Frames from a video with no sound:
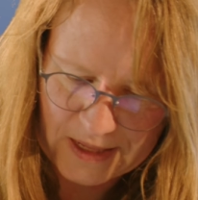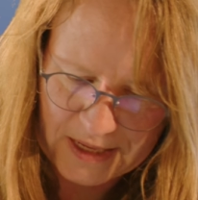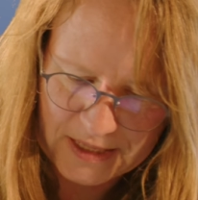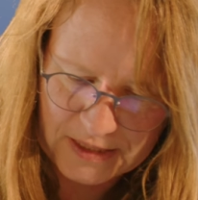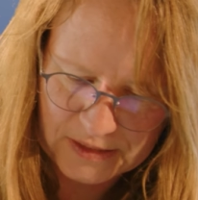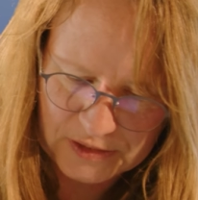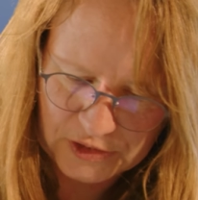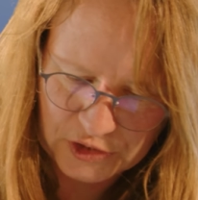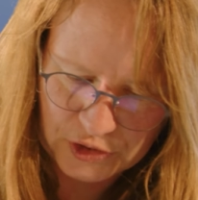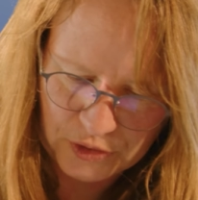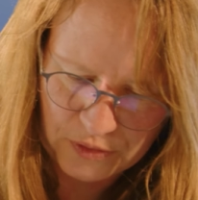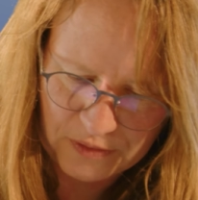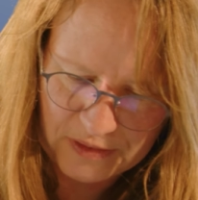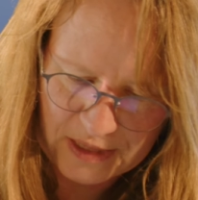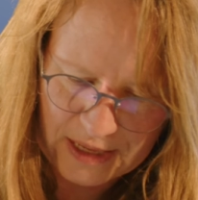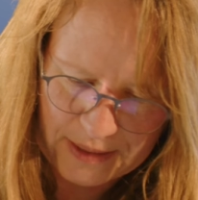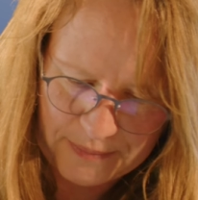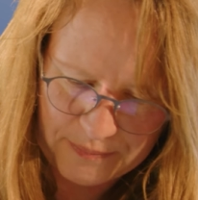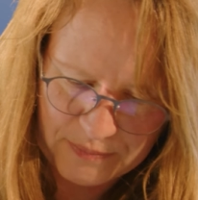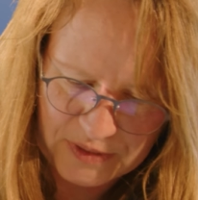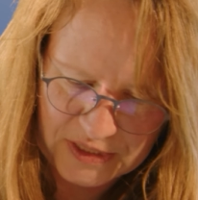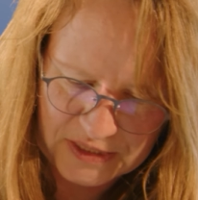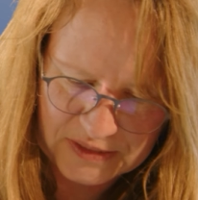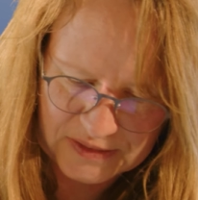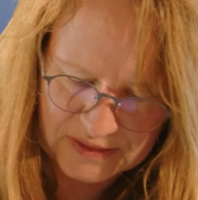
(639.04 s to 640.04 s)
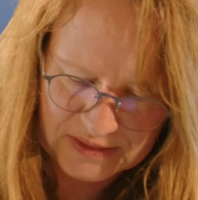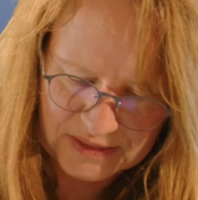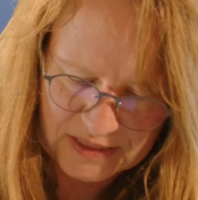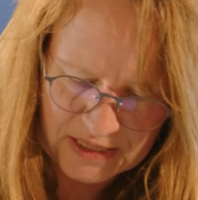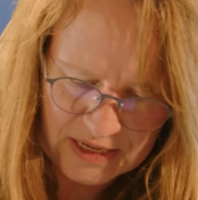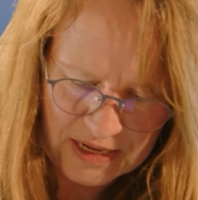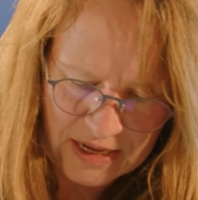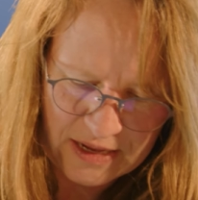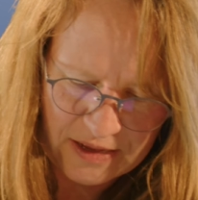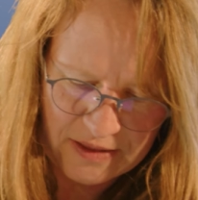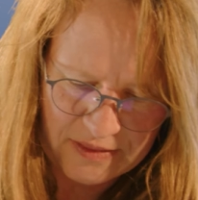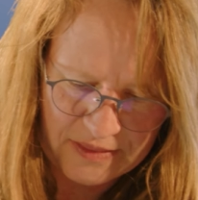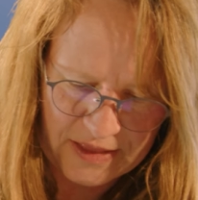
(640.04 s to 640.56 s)
And so that means
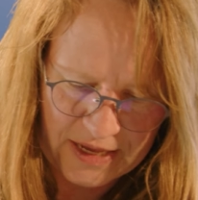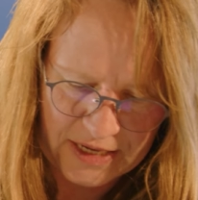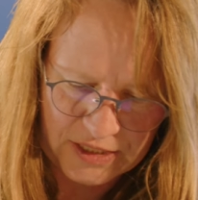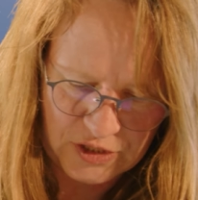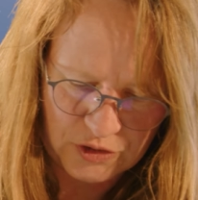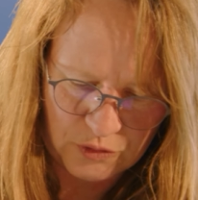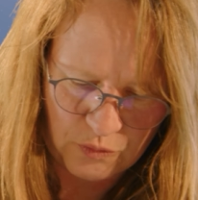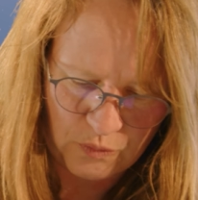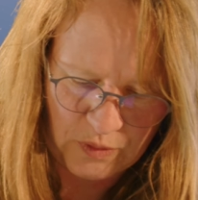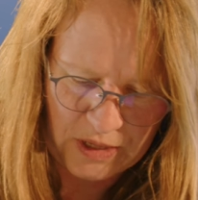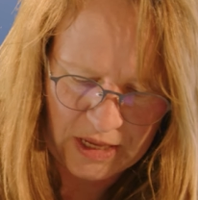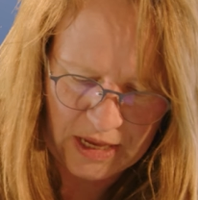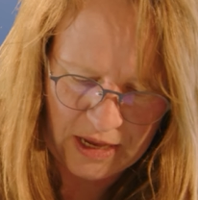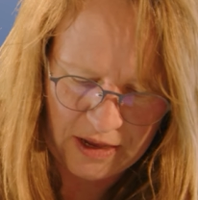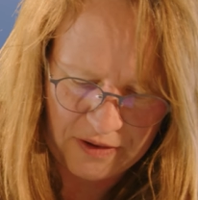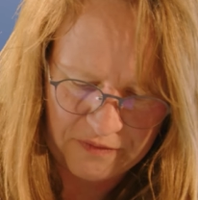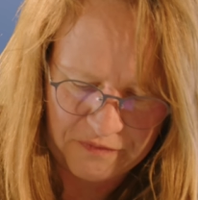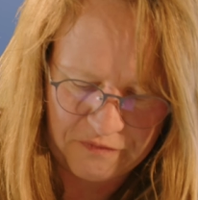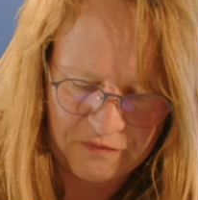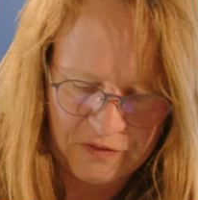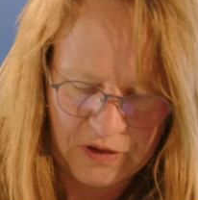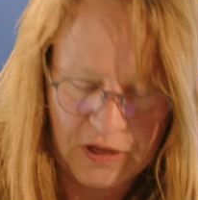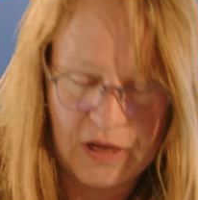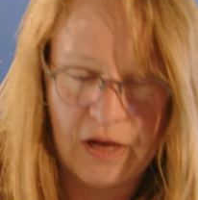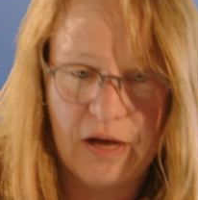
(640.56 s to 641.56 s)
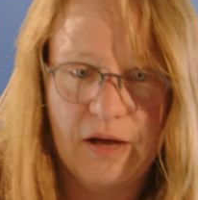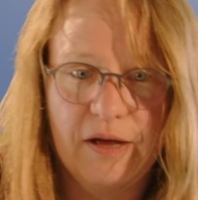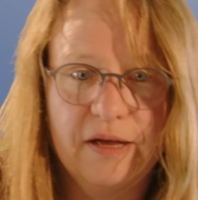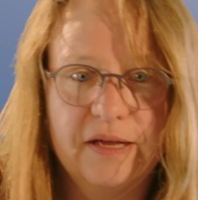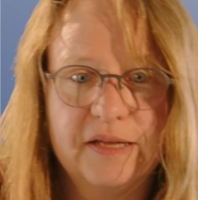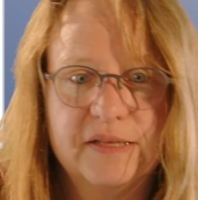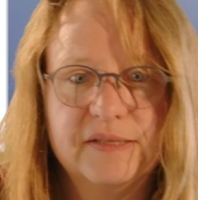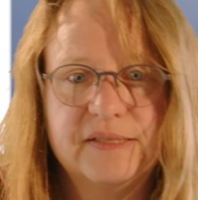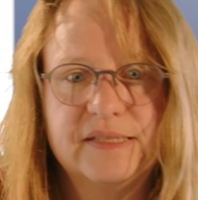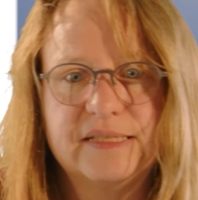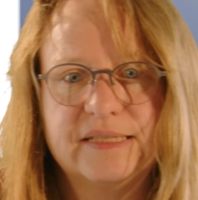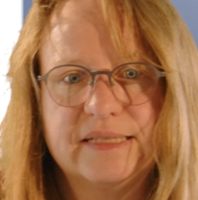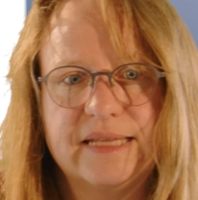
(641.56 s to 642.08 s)
that we have,
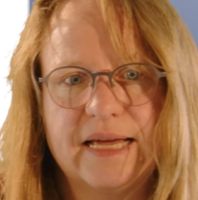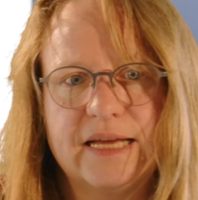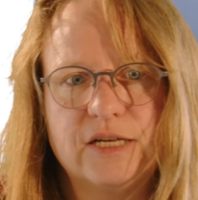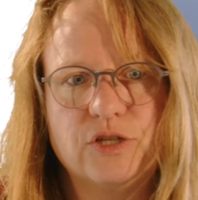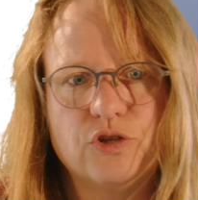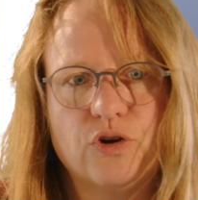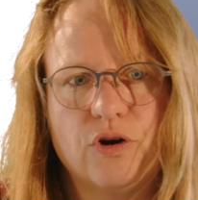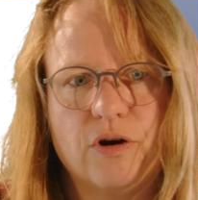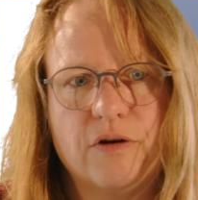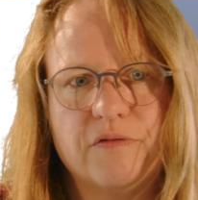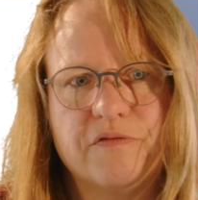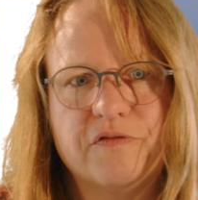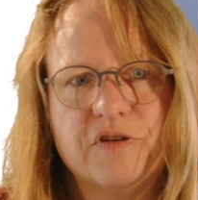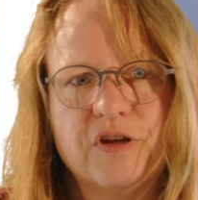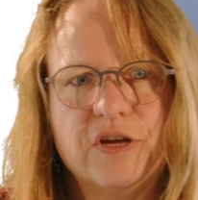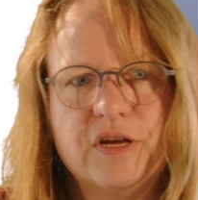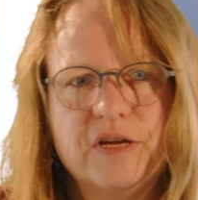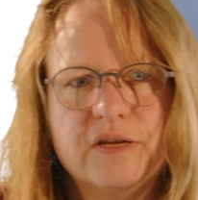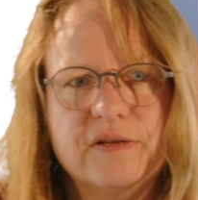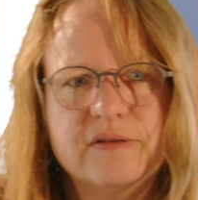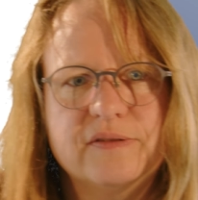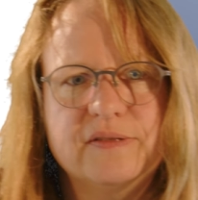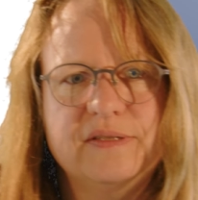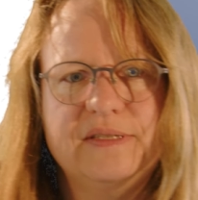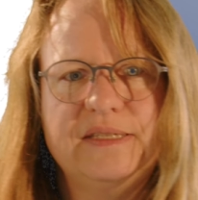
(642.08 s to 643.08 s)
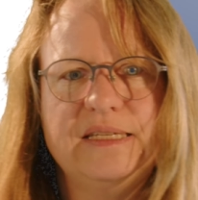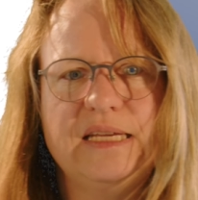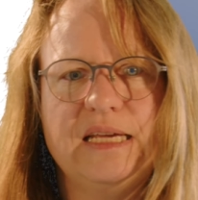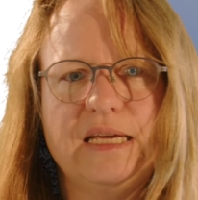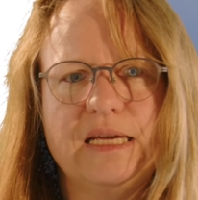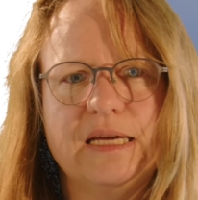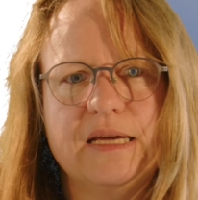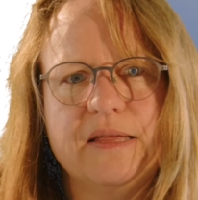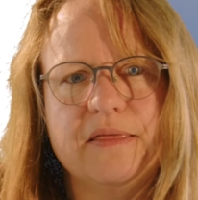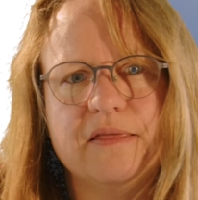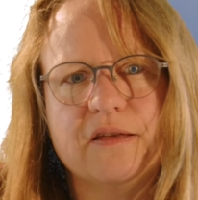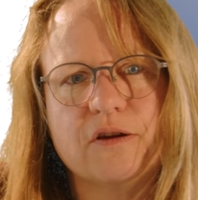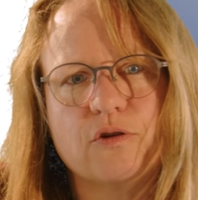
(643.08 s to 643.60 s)
instead of
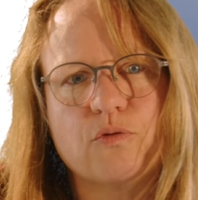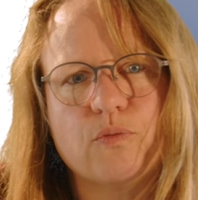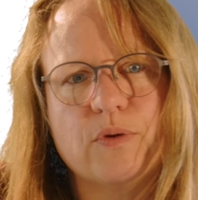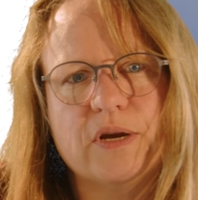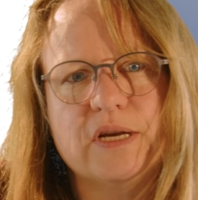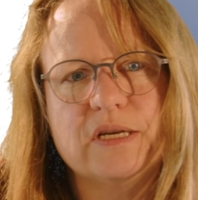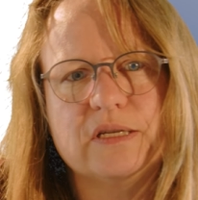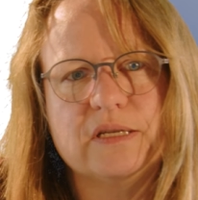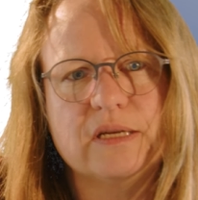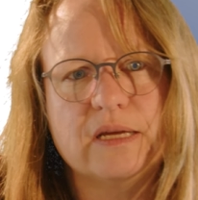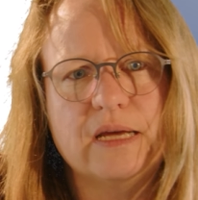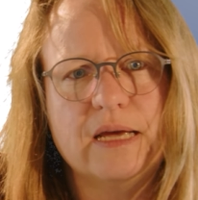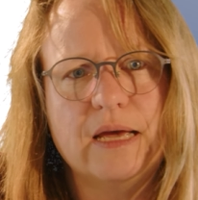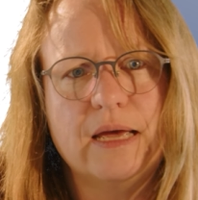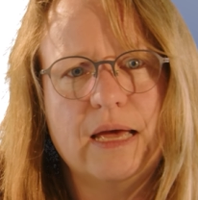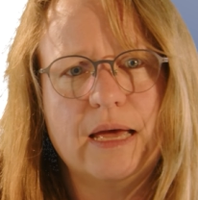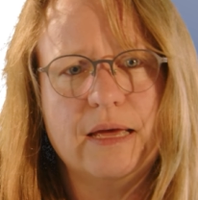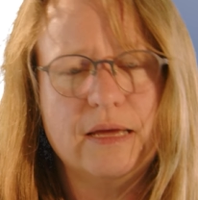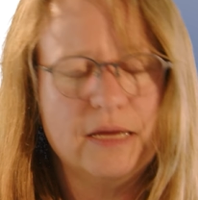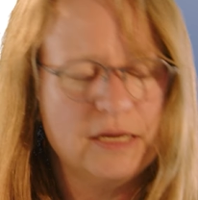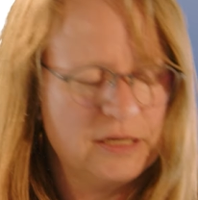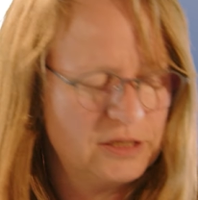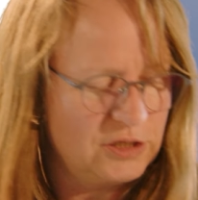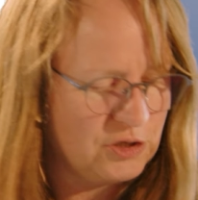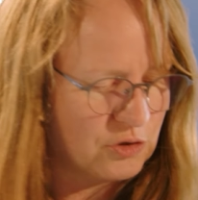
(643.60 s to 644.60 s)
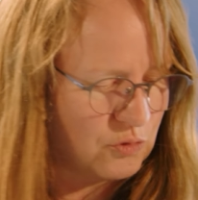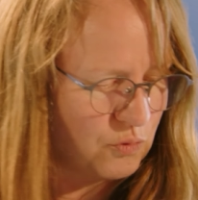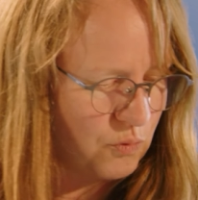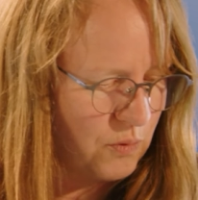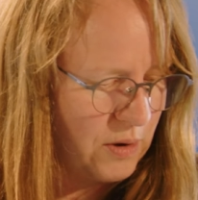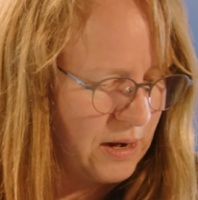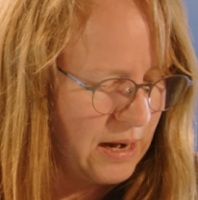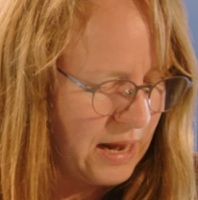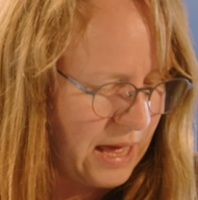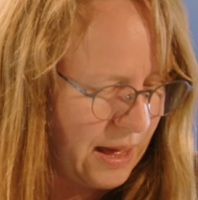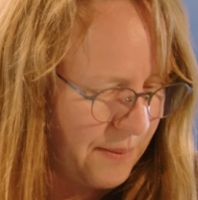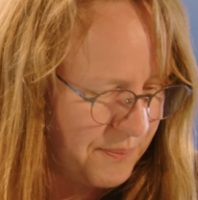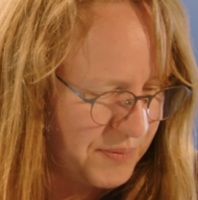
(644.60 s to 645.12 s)
Z and the grand
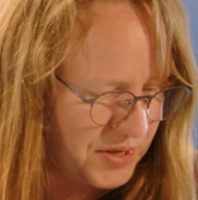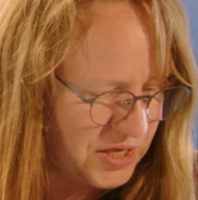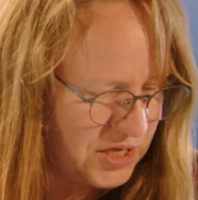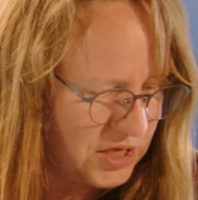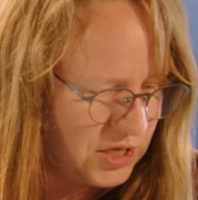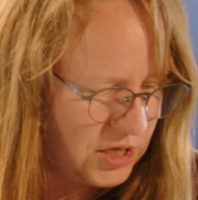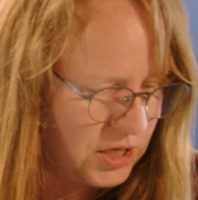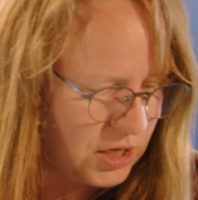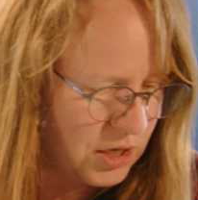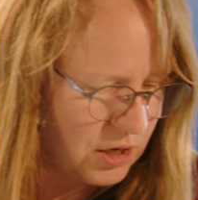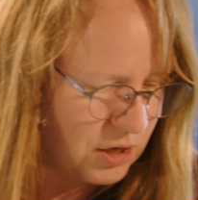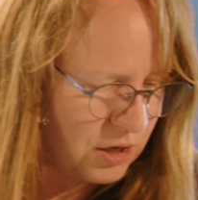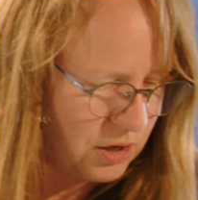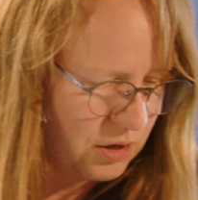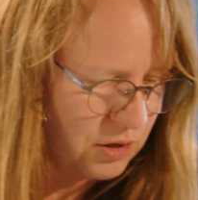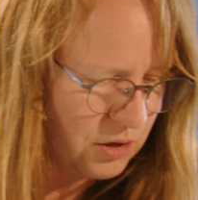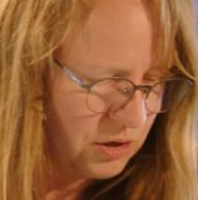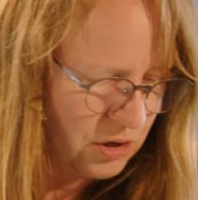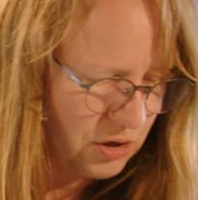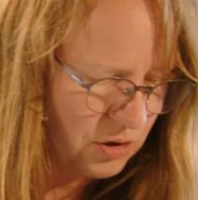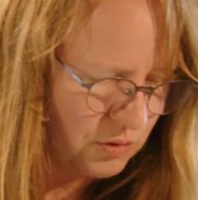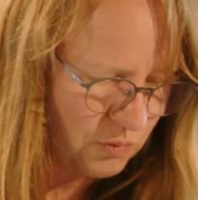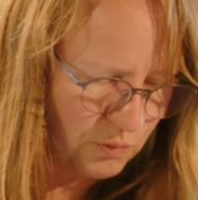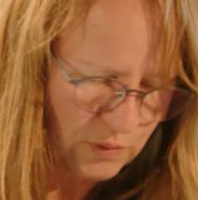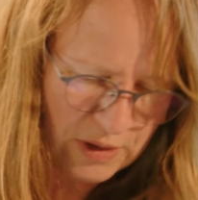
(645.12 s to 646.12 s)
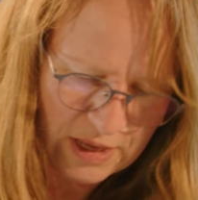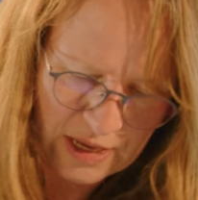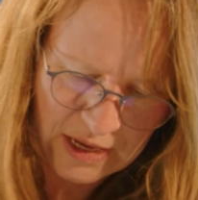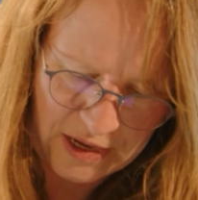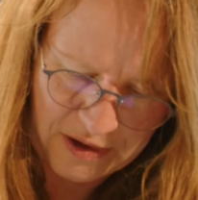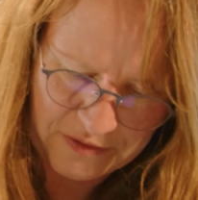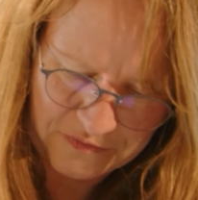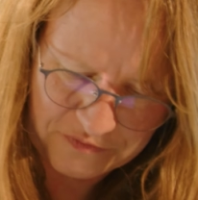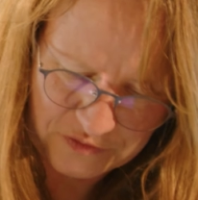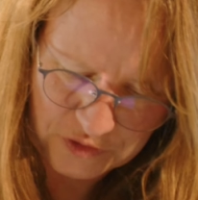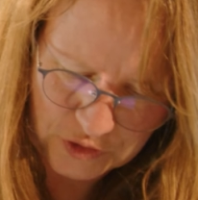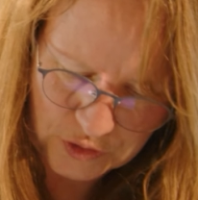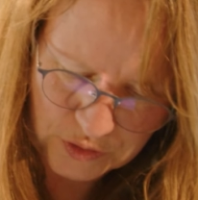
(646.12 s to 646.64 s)
integral up here, we
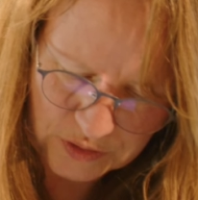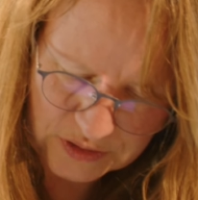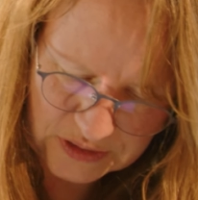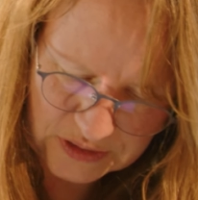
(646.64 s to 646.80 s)
have to